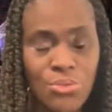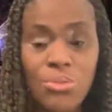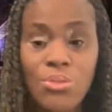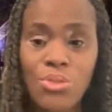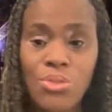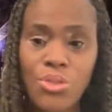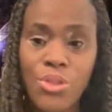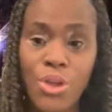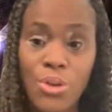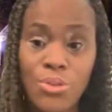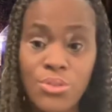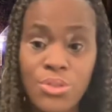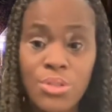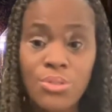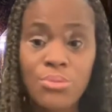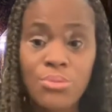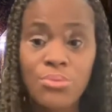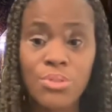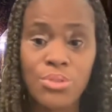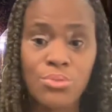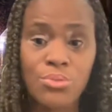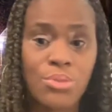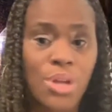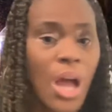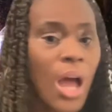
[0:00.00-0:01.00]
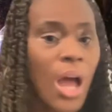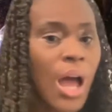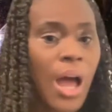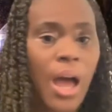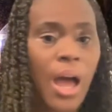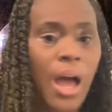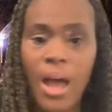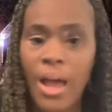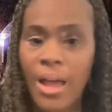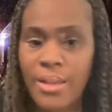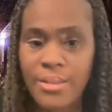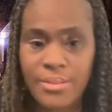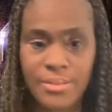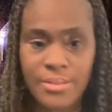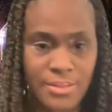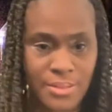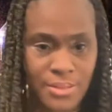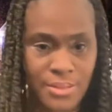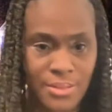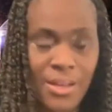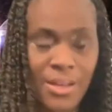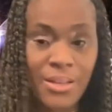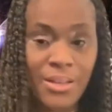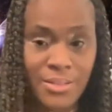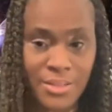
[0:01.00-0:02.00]
Those are root
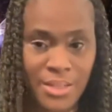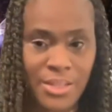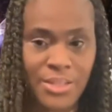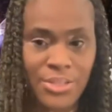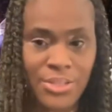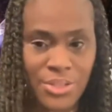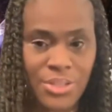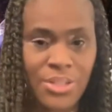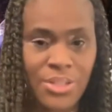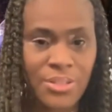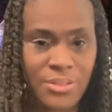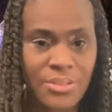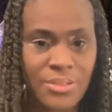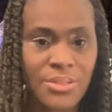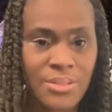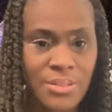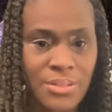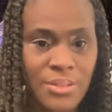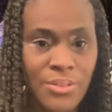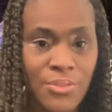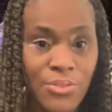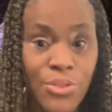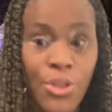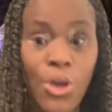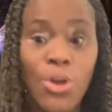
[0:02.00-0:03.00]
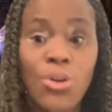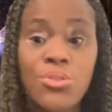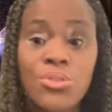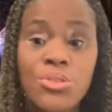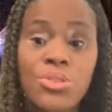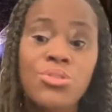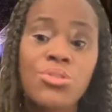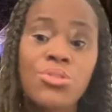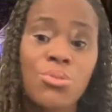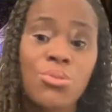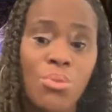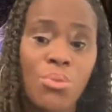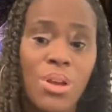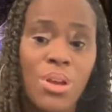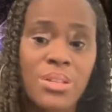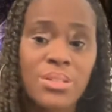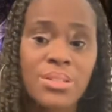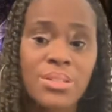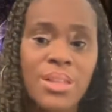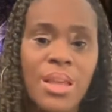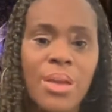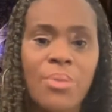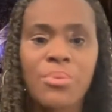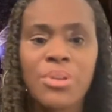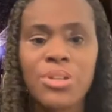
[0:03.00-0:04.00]
cause addictions. Those are the ones
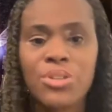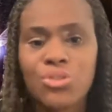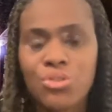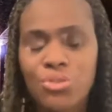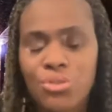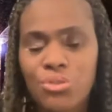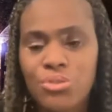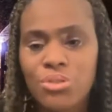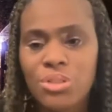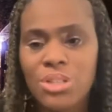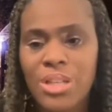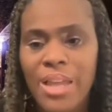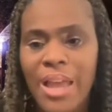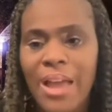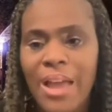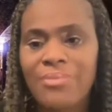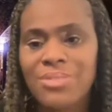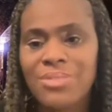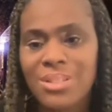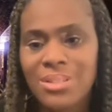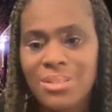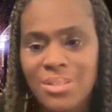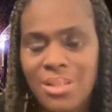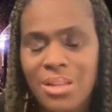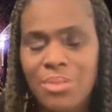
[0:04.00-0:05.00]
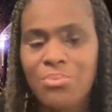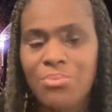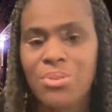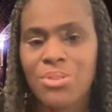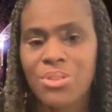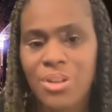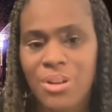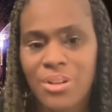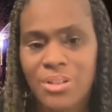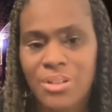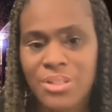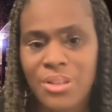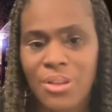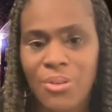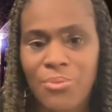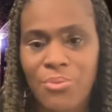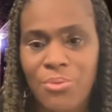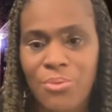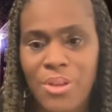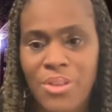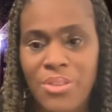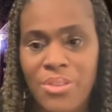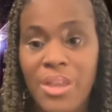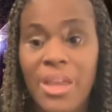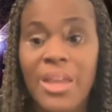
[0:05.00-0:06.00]
that we truly have to sit with ourselves
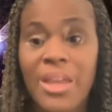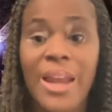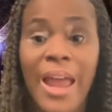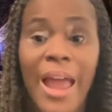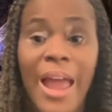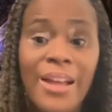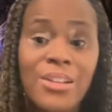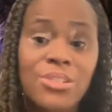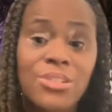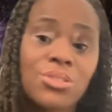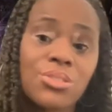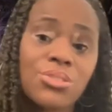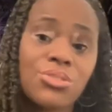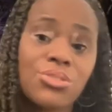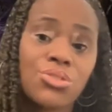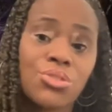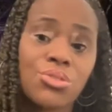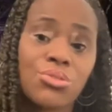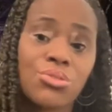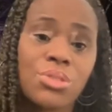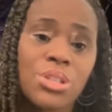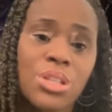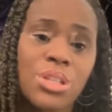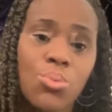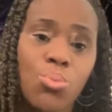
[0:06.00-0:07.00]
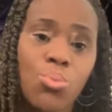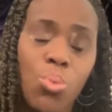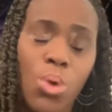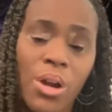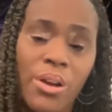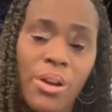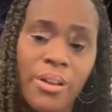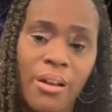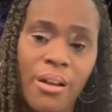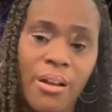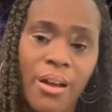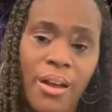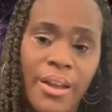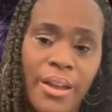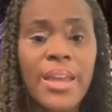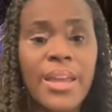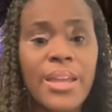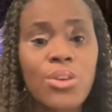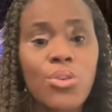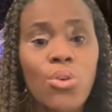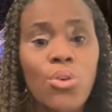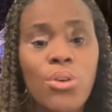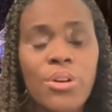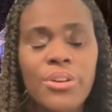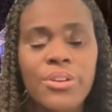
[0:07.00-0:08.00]
with and actually truly work on
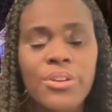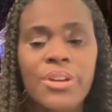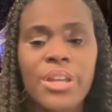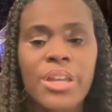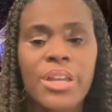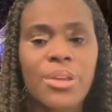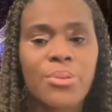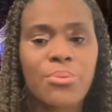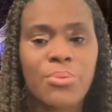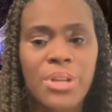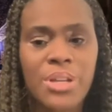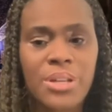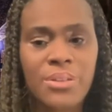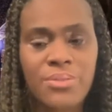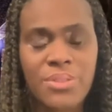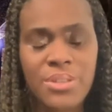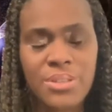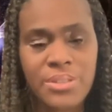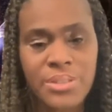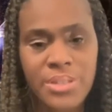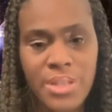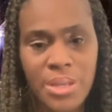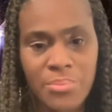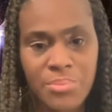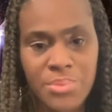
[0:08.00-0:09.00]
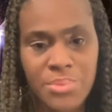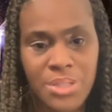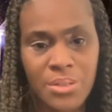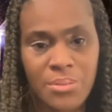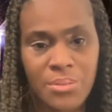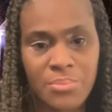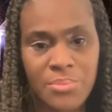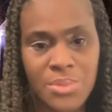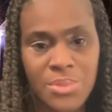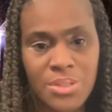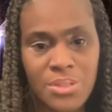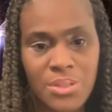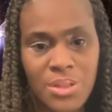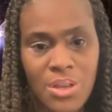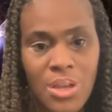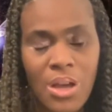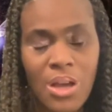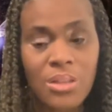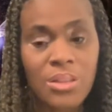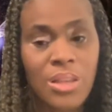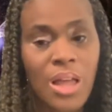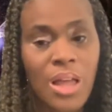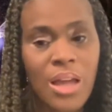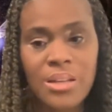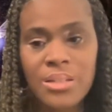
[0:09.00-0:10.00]
in order to get rid of the symptoms. A
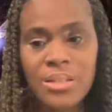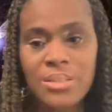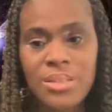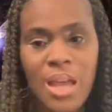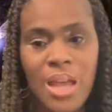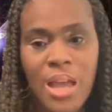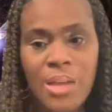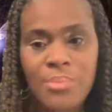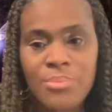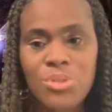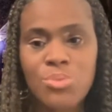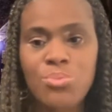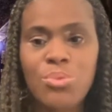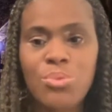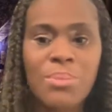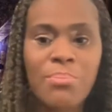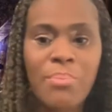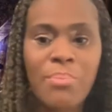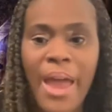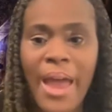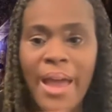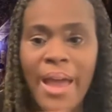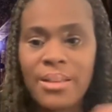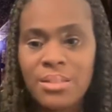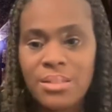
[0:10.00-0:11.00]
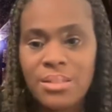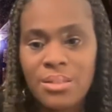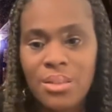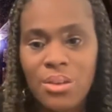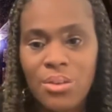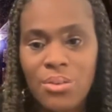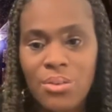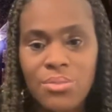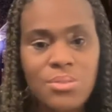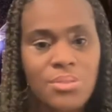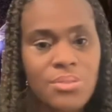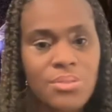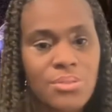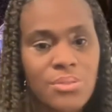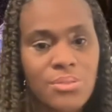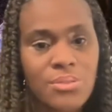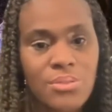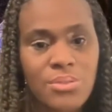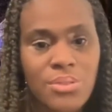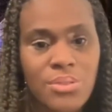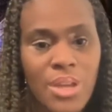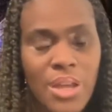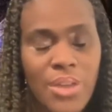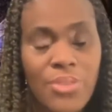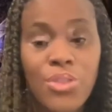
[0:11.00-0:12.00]
lot of times we mask those.
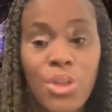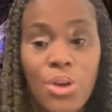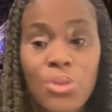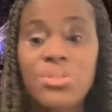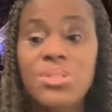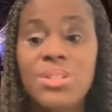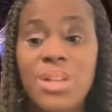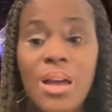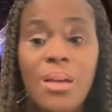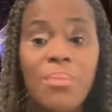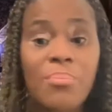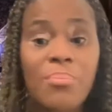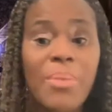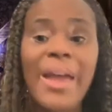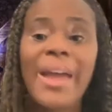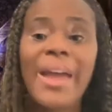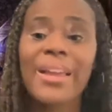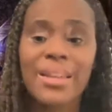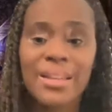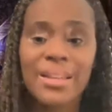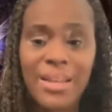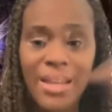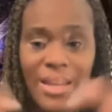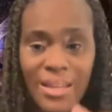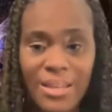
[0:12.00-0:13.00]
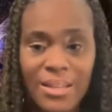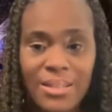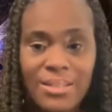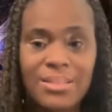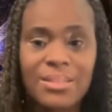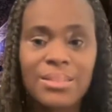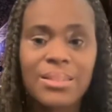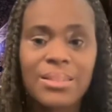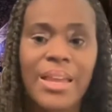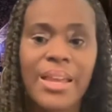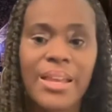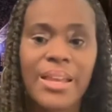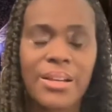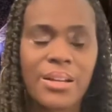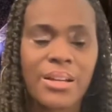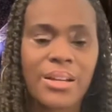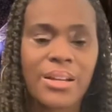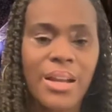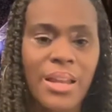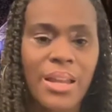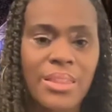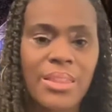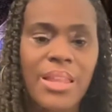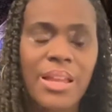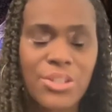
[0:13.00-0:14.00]
And those come back and hit us later.
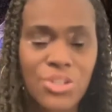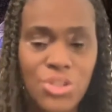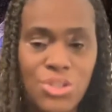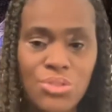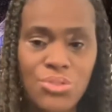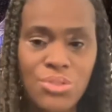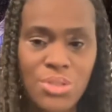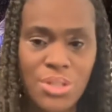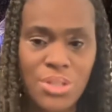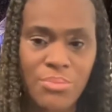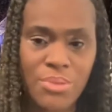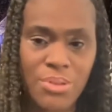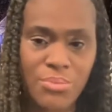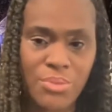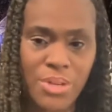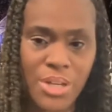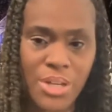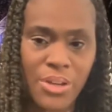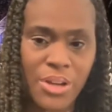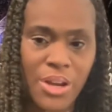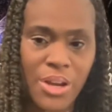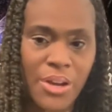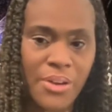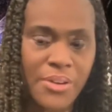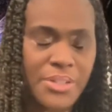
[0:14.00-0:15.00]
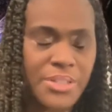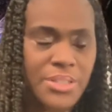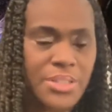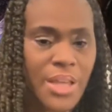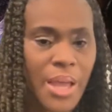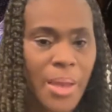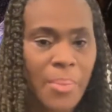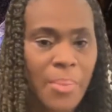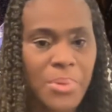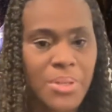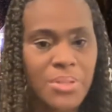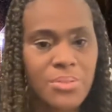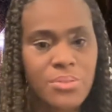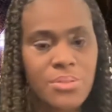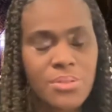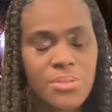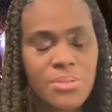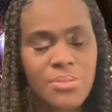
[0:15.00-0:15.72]
And that's usually when reoccurrence happens.